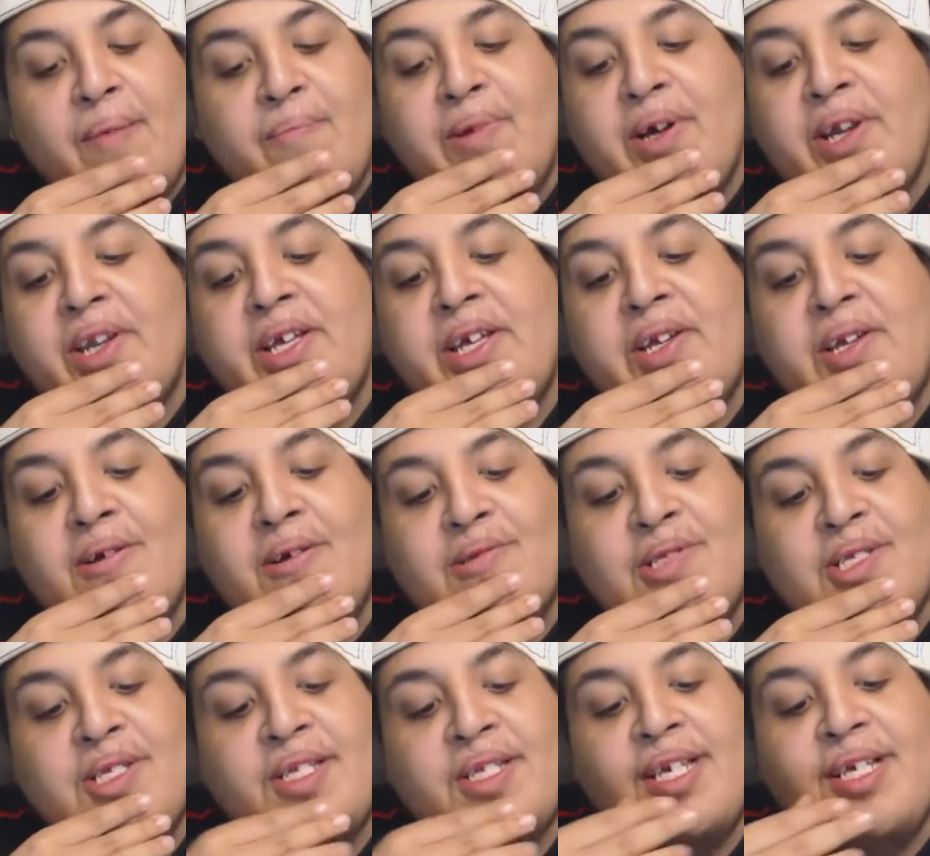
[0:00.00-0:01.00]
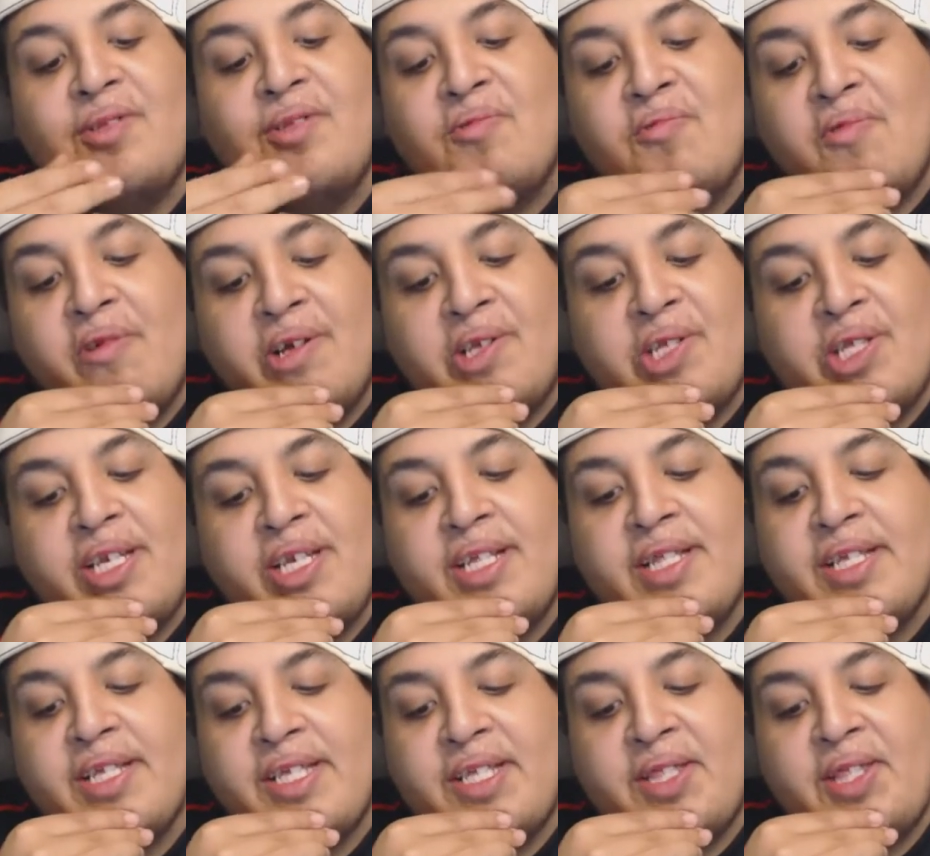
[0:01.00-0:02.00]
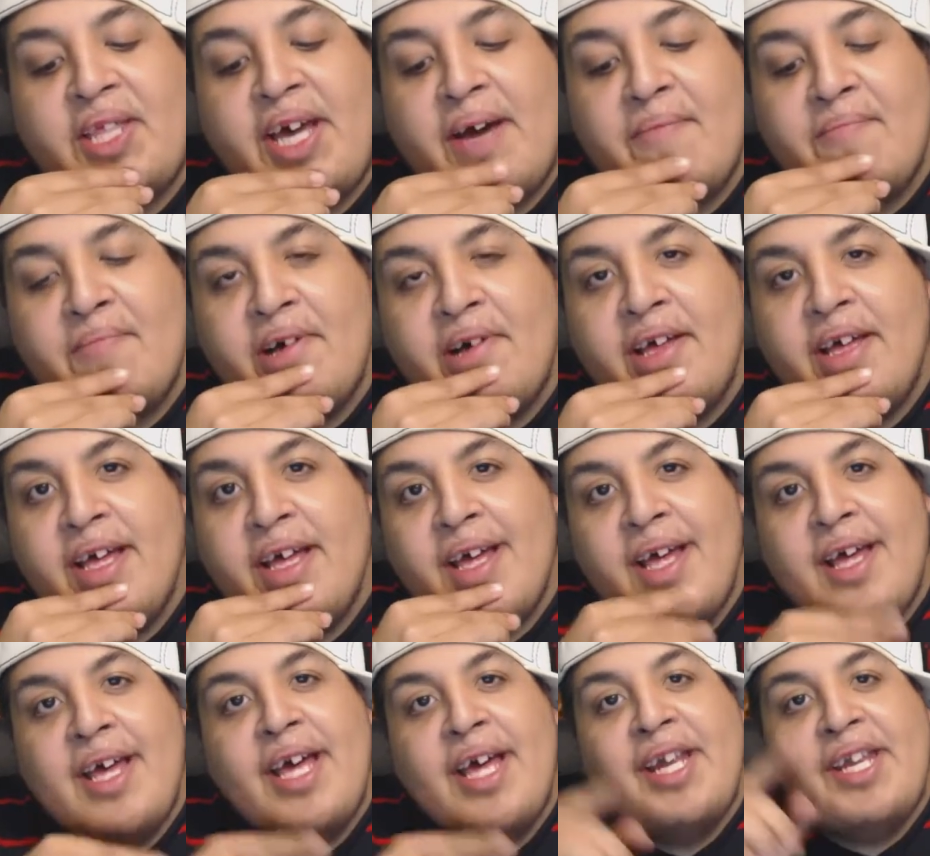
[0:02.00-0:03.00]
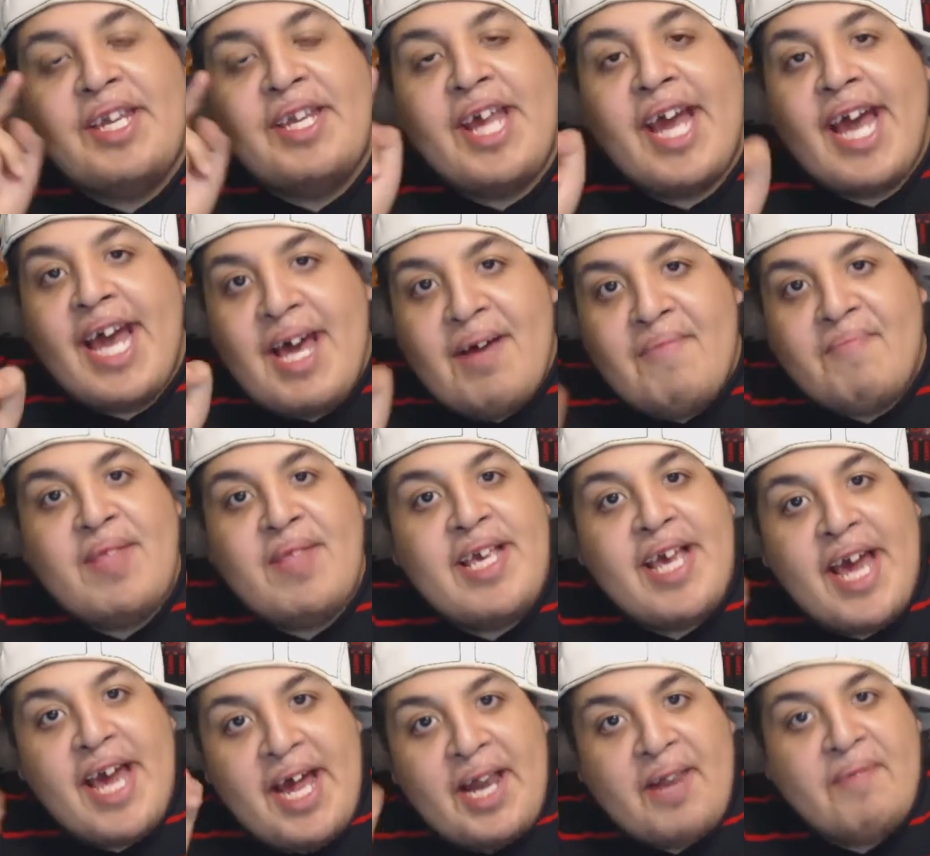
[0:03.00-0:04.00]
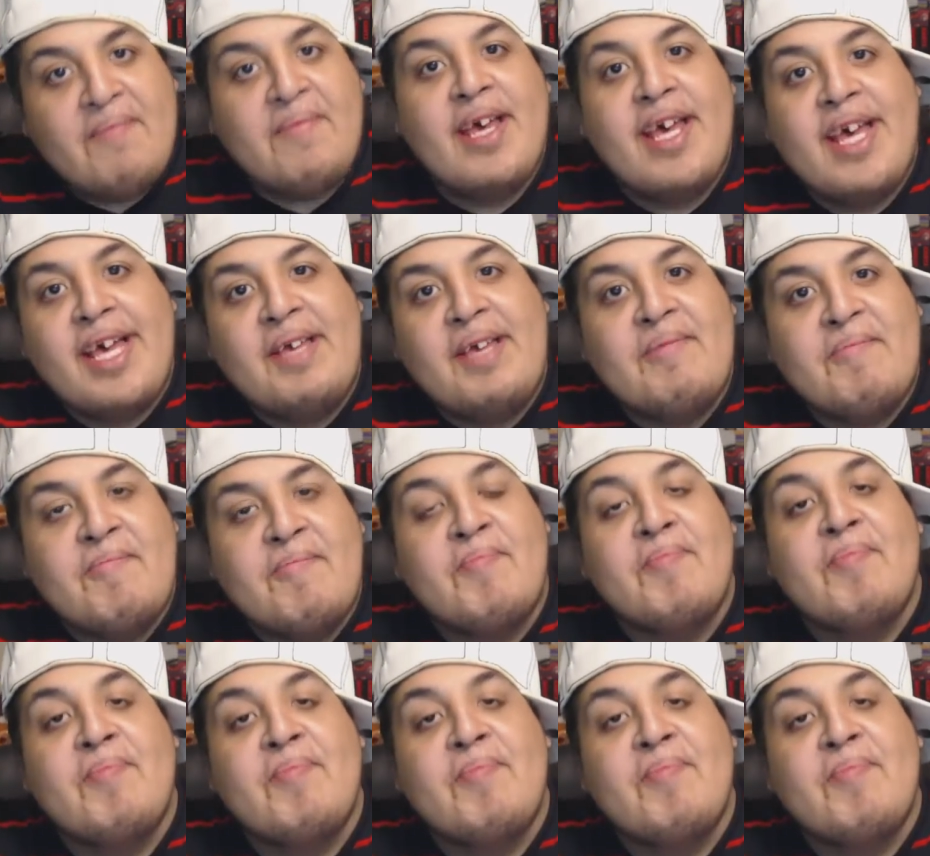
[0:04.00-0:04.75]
I'm going to, just say he's crusty and this and that. But damn the anime.